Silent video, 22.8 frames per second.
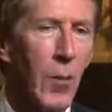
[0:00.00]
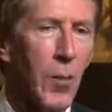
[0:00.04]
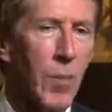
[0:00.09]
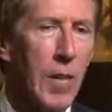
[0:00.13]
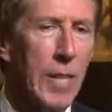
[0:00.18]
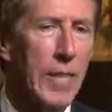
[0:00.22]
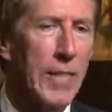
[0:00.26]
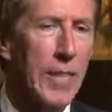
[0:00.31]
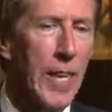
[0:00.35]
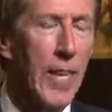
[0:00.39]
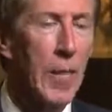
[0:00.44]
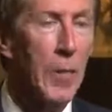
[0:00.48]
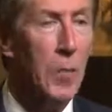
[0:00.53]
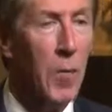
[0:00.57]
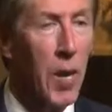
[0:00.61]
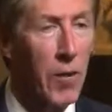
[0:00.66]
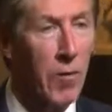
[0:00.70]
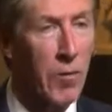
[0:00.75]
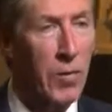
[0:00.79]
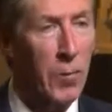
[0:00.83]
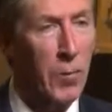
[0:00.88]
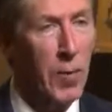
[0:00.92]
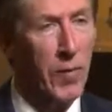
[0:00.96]
maintained
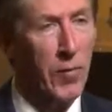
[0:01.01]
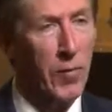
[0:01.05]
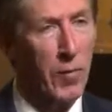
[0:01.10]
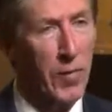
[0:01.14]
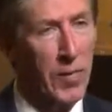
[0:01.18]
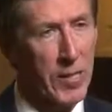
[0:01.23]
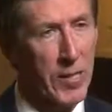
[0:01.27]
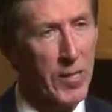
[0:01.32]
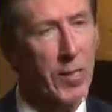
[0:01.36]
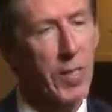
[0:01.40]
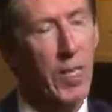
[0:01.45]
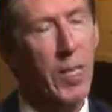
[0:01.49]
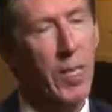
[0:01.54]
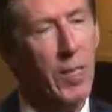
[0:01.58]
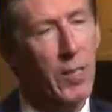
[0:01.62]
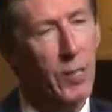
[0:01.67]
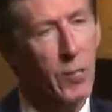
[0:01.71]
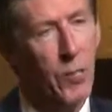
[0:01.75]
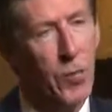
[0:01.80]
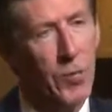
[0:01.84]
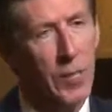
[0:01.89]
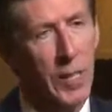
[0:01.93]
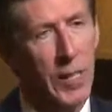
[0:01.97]
my respect for
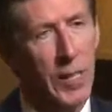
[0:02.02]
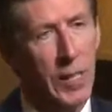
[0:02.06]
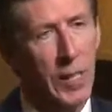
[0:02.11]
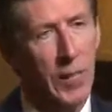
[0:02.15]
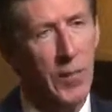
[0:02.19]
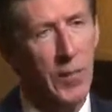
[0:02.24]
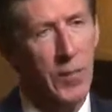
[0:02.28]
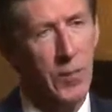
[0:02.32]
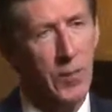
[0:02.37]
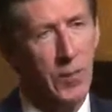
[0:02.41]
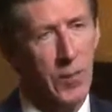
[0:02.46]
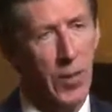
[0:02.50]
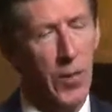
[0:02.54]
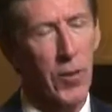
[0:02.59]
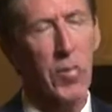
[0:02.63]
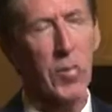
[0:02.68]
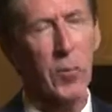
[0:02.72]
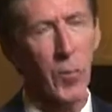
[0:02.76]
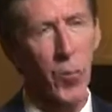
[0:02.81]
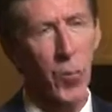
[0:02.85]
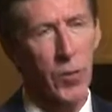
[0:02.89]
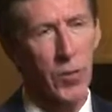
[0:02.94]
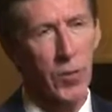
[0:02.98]
myself, which I guess is very
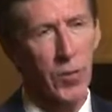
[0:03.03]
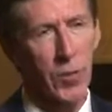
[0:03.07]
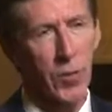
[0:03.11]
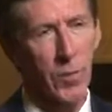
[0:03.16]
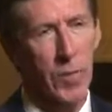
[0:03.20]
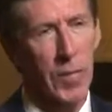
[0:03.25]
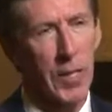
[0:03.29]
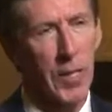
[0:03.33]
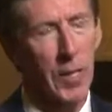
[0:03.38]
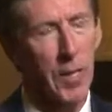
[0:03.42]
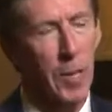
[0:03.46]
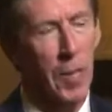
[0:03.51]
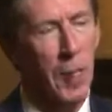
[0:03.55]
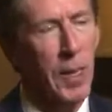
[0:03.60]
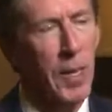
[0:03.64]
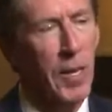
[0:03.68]
important to me.